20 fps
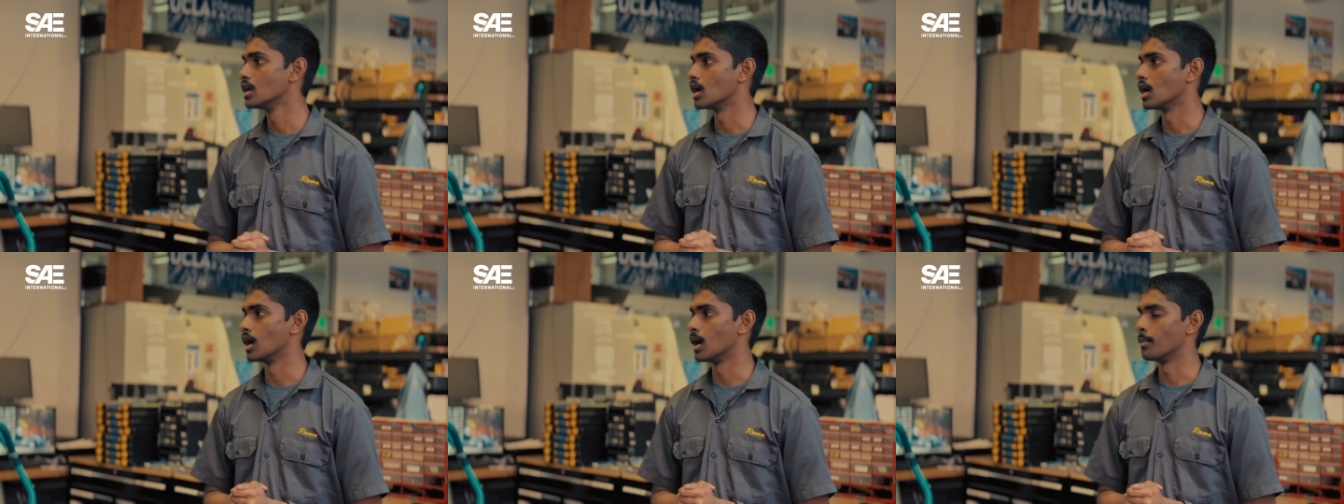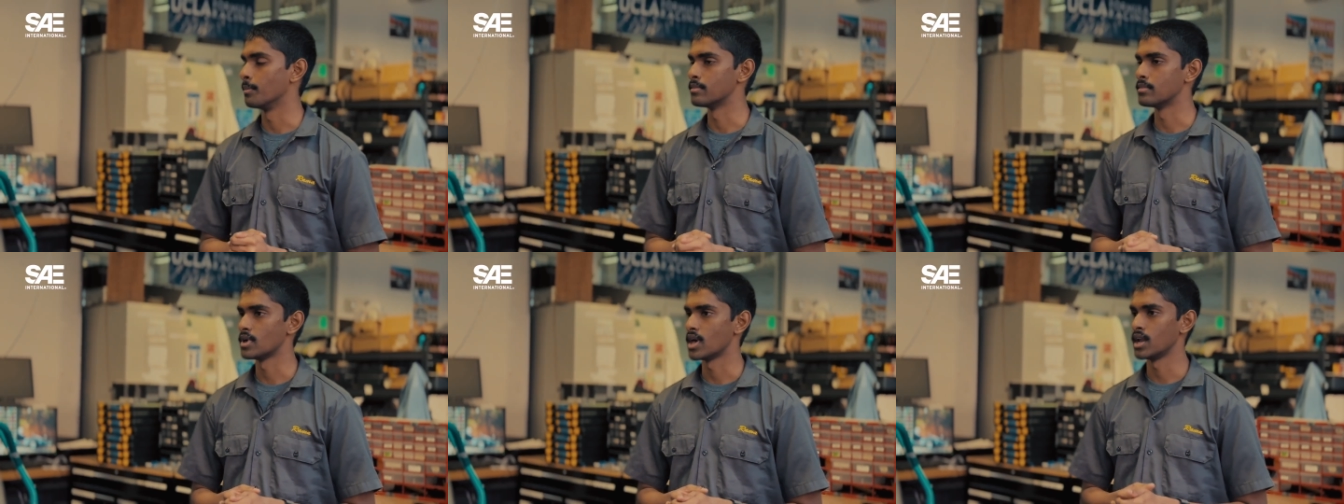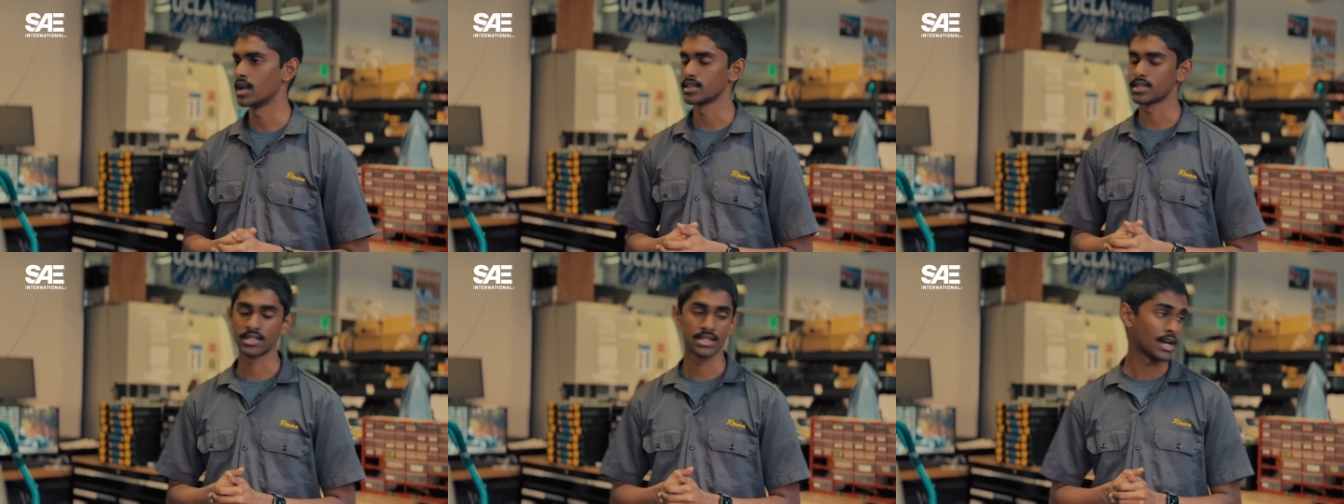Um,
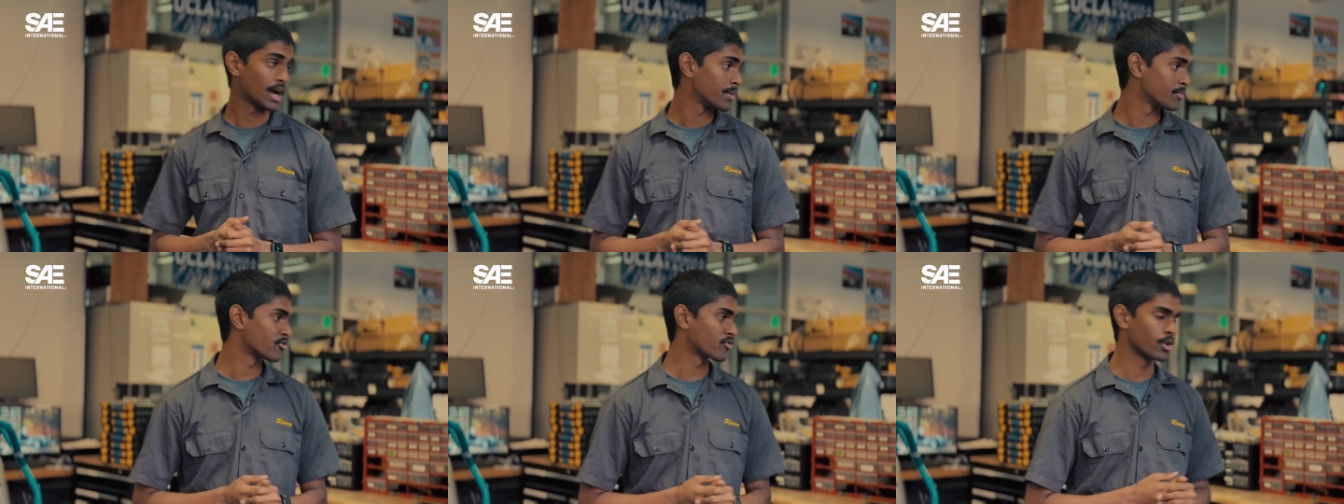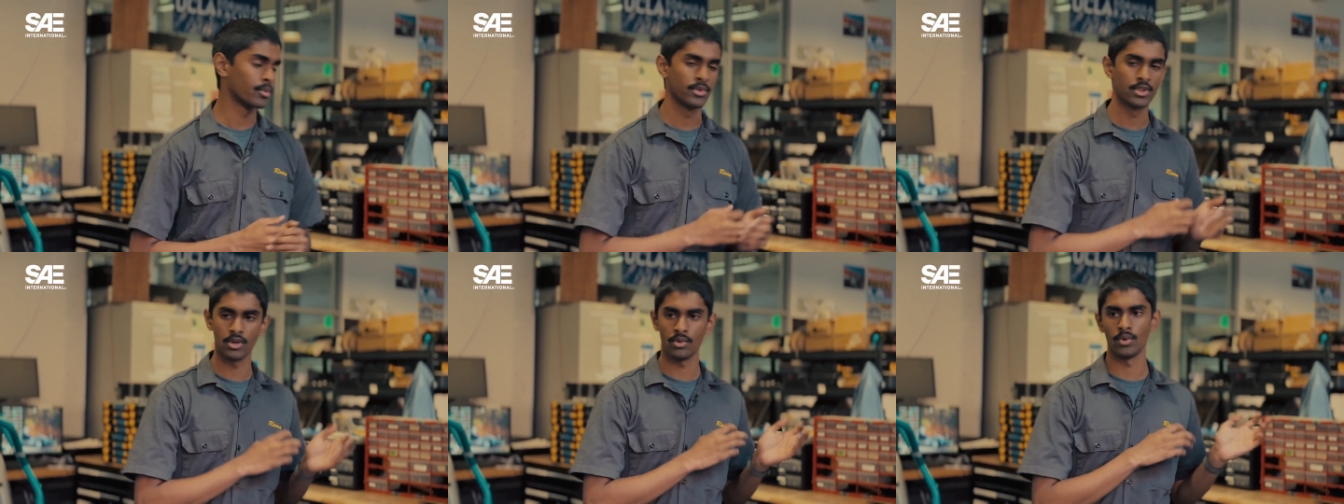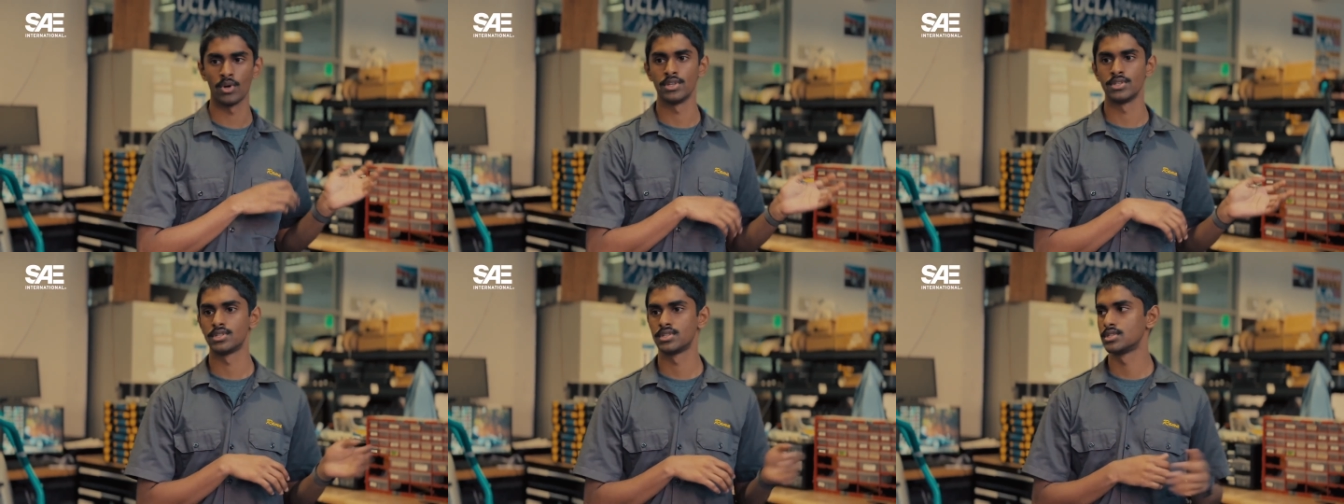and at the time, Formula
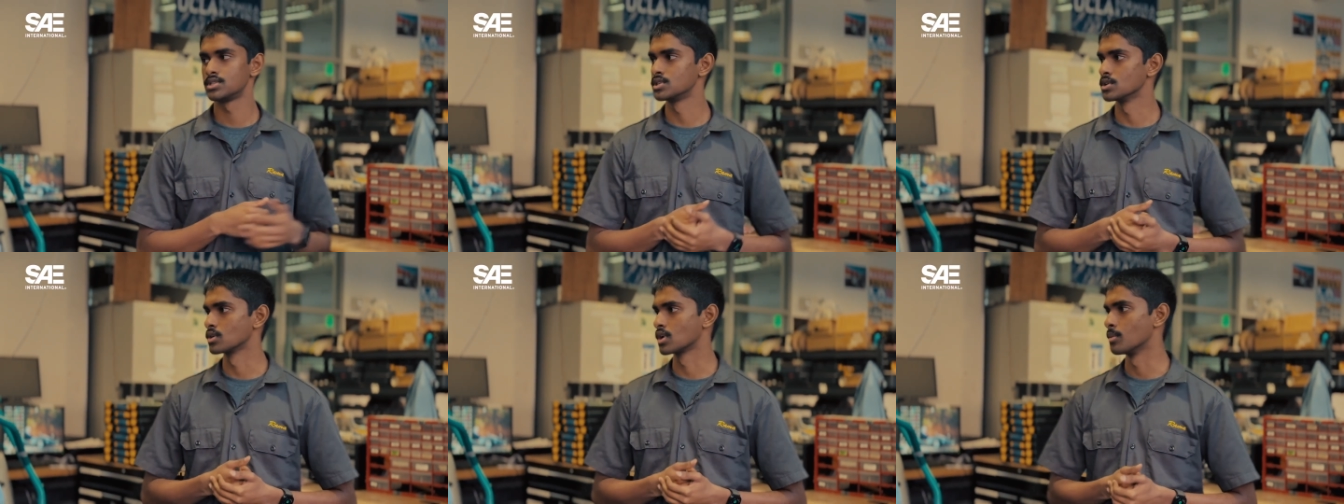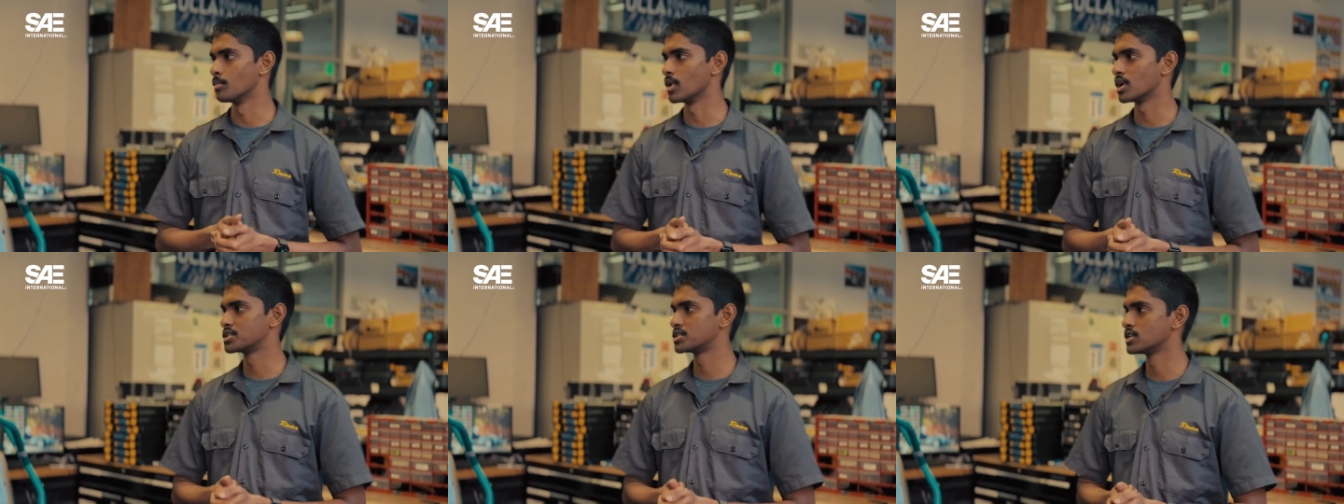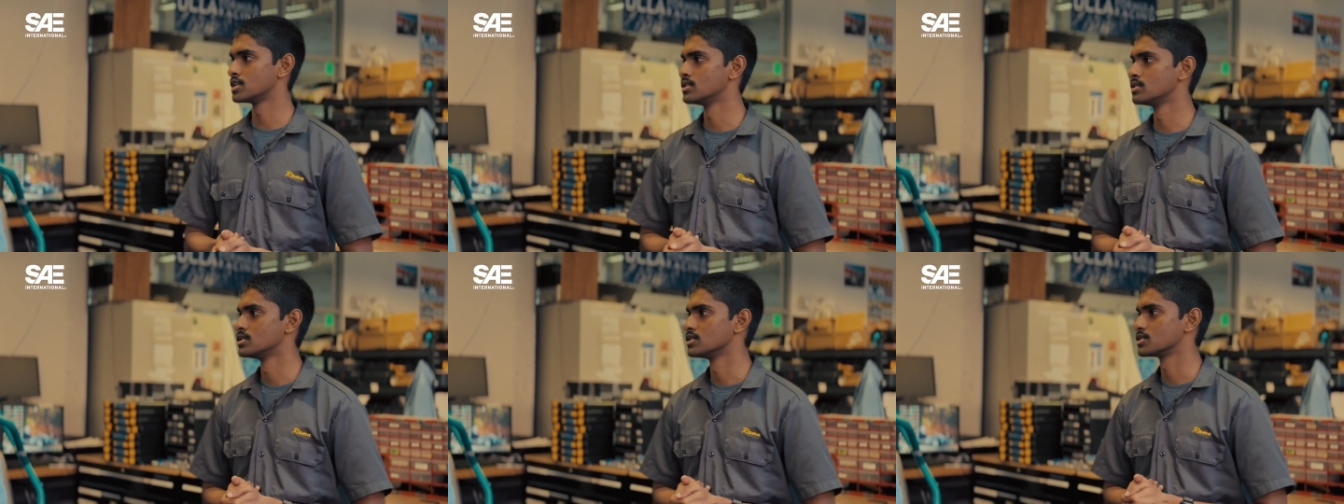was still
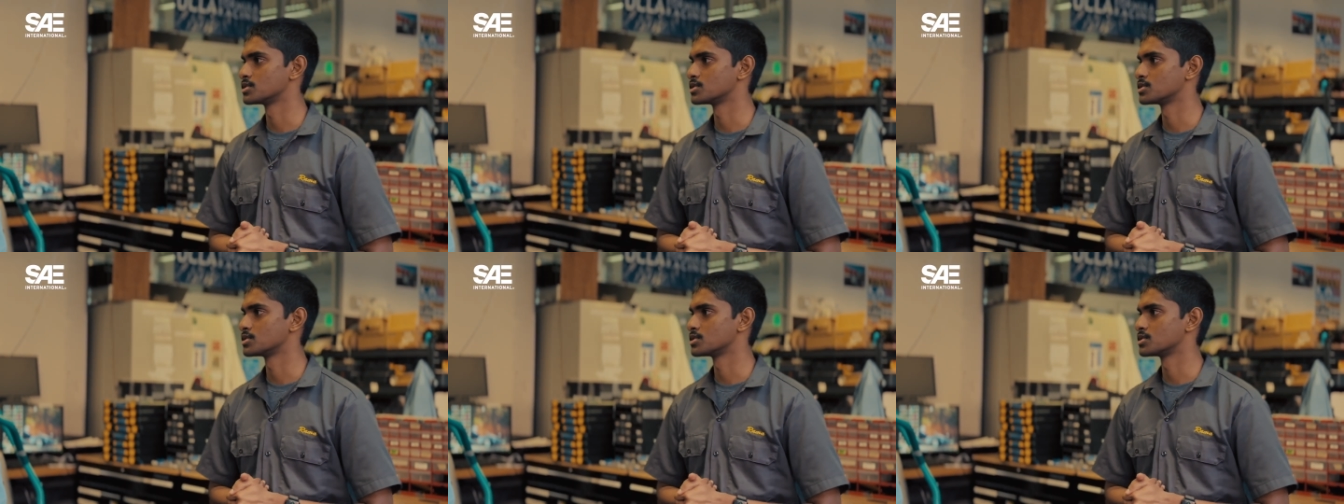combustion,